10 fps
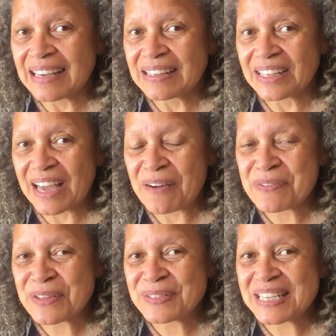look out
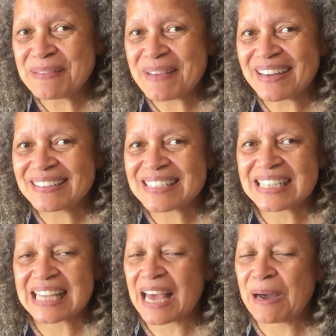for those emails
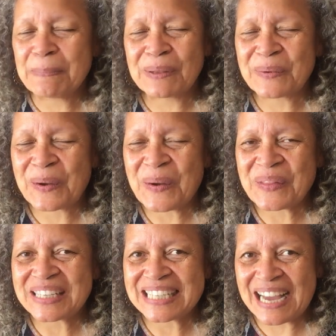because I upload all
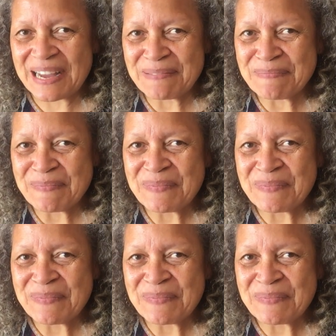the time.